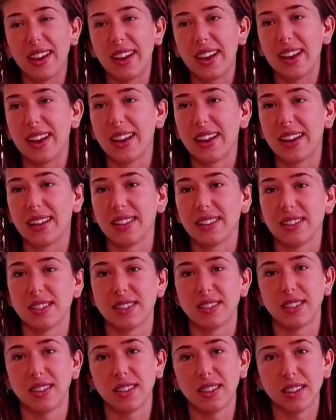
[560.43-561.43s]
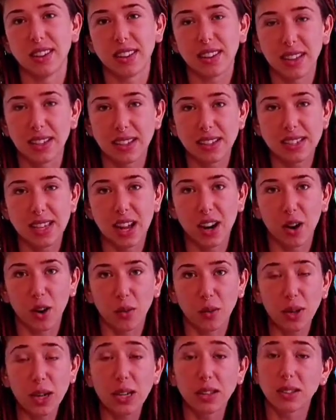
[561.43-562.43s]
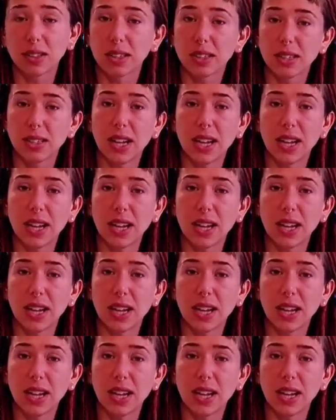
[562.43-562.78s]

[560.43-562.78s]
and on the things that are real and